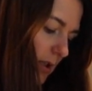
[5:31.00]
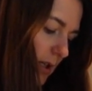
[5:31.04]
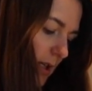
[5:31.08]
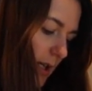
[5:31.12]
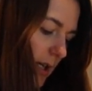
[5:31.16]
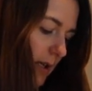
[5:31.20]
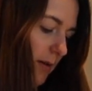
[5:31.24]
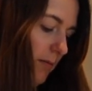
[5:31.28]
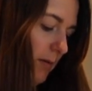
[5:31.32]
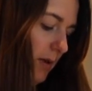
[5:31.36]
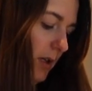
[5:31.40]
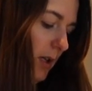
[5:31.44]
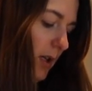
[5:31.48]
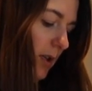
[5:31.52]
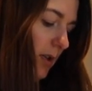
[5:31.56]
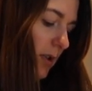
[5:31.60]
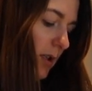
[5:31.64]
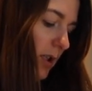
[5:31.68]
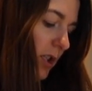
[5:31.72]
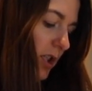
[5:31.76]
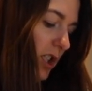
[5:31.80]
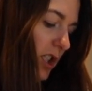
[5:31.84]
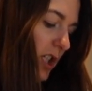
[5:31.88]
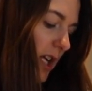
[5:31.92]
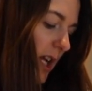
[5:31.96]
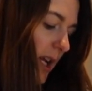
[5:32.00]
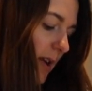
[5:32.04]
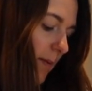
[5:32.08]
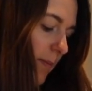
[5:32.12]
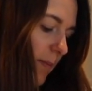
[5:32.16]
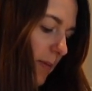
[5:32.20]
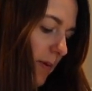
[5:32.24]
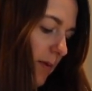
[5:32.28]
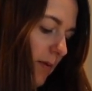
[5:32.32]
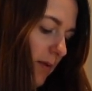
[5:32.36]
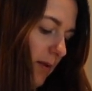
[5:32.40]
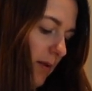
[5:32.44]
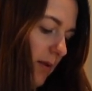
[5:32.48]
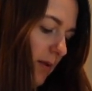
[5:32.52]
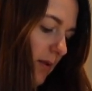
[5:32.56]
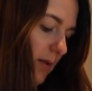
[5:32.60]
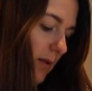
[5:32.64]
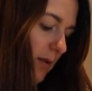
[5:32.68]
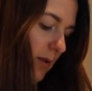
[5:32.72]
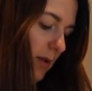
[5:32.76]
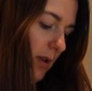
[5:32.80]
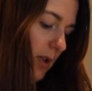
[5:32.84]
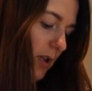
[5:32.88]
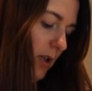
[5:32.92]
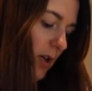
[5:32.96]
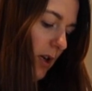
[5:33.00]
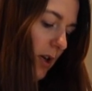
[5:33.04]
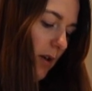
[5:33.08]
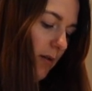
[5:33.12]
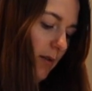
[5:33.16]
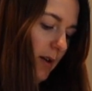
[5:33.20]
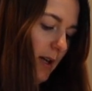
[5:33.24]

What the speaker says: And we're going to shape the dough